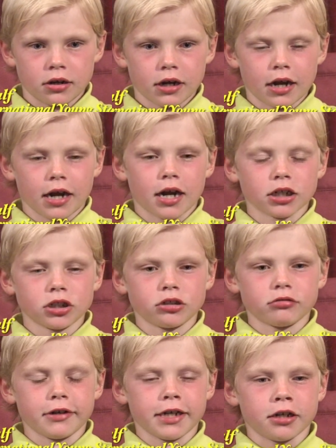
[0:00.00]
I
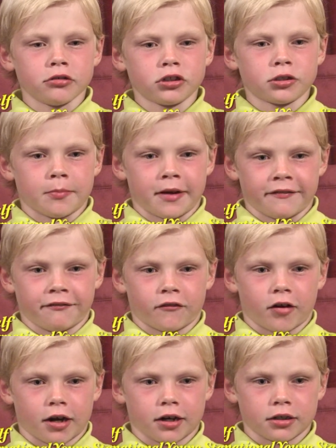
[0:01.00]
actually used my
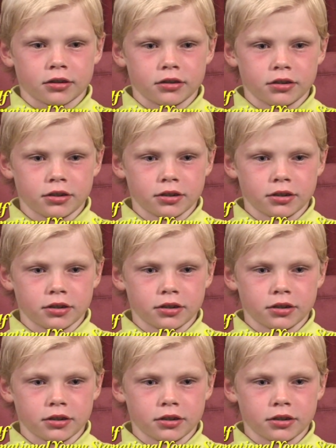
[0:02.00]
friends.